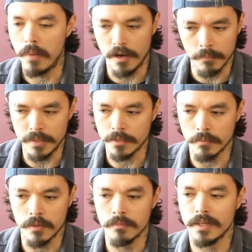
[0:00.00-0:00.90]
bare
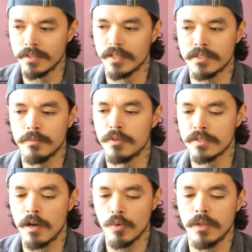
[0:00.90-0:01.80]
minimum, and that's it,
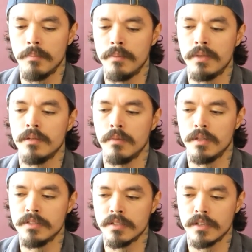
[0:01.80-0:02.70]
because I want to be
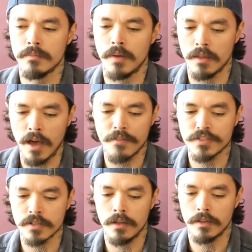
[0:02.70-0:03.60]
minimalistic in my
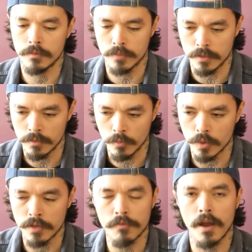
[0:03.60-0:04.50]
lifestyle and in
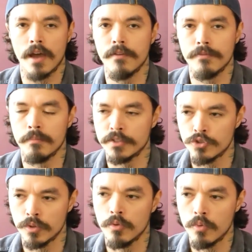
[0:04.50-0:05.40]
whatever I have,
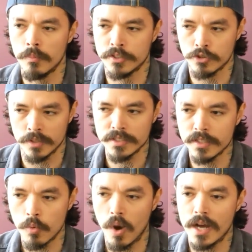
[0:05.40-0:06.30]

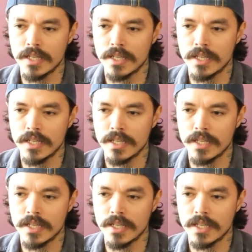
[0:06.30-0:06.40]
materialistic